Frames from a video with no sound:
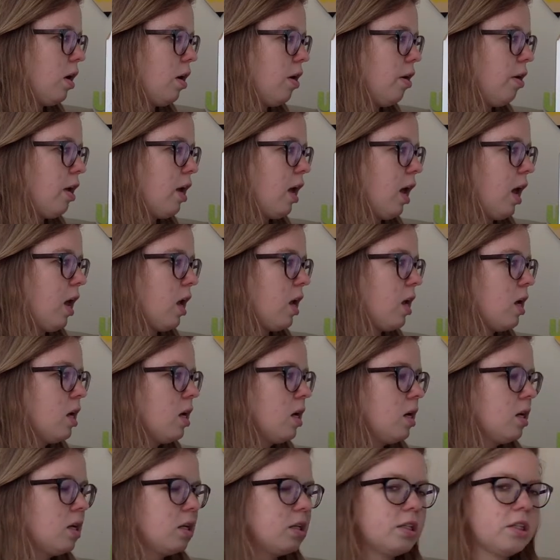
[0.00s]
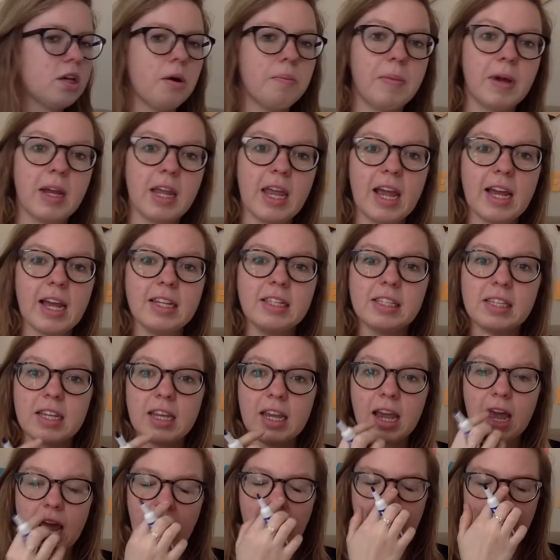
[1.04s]
Okay, so
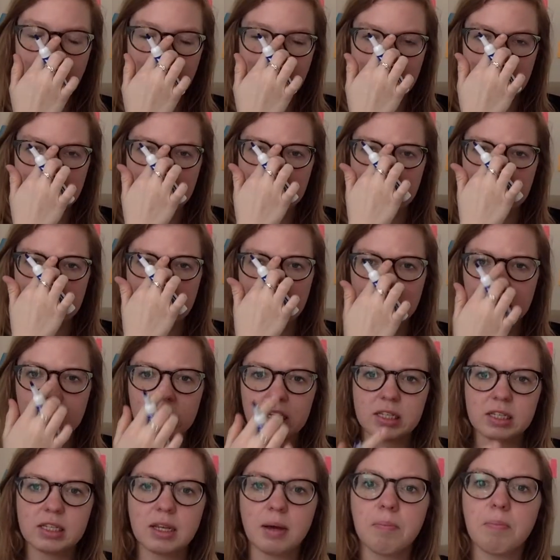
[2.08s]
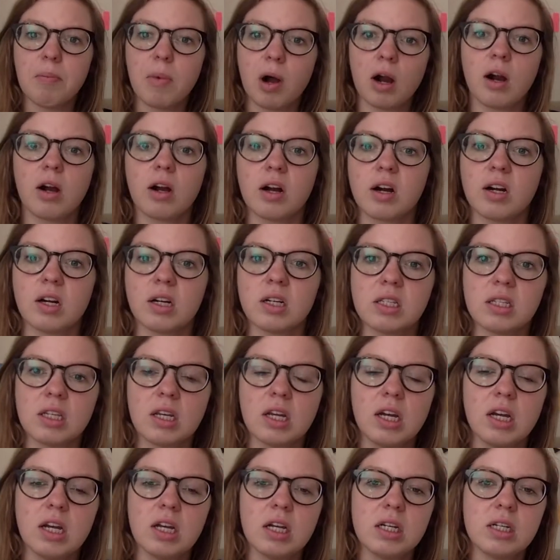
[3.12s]
Mackenzie had some markers.
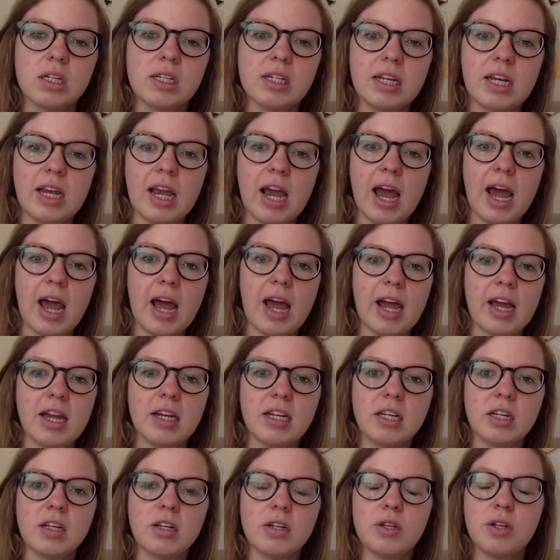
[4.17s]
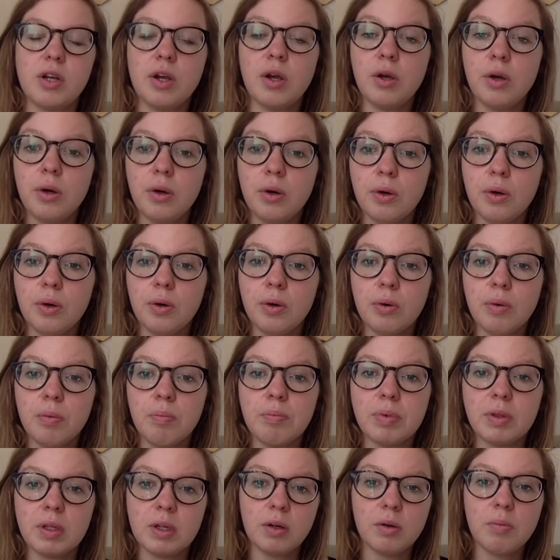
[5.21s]
She had 2
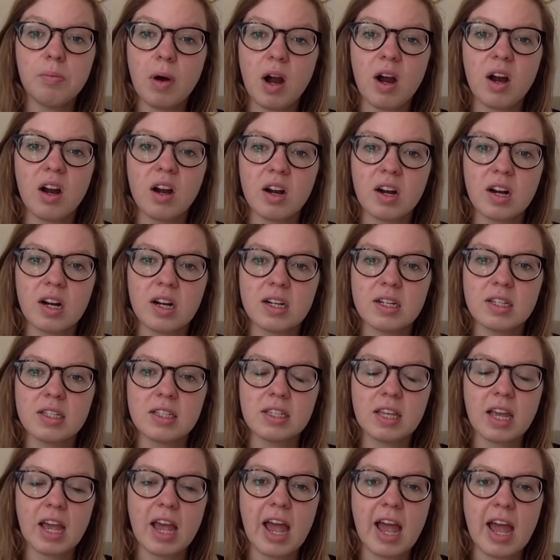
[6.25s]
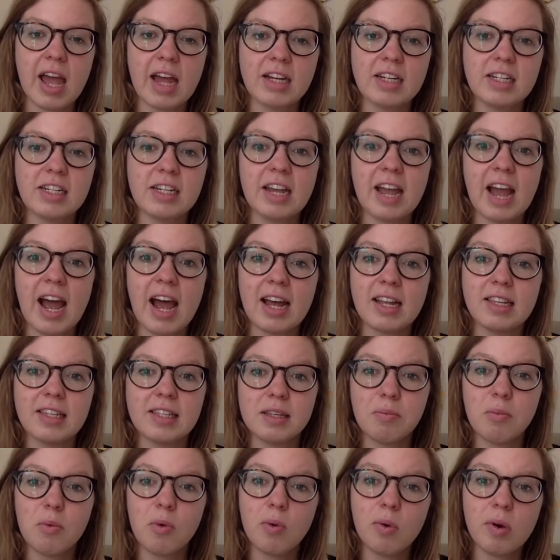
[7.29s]
blue markers and she had
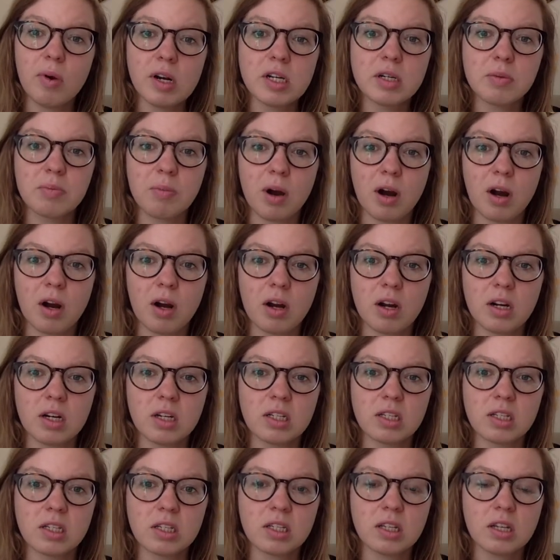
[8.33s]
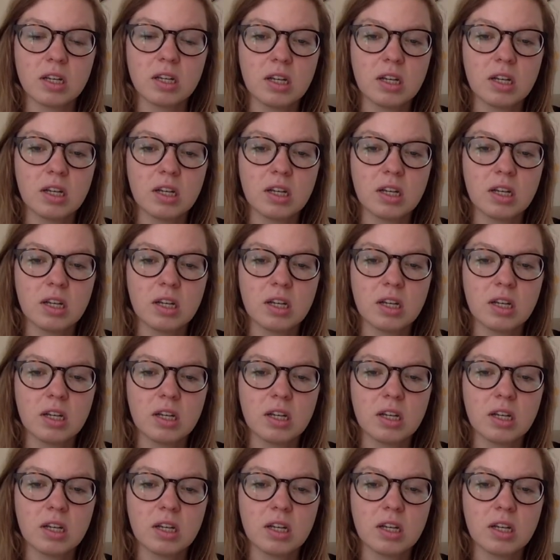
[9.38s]
some orange markers.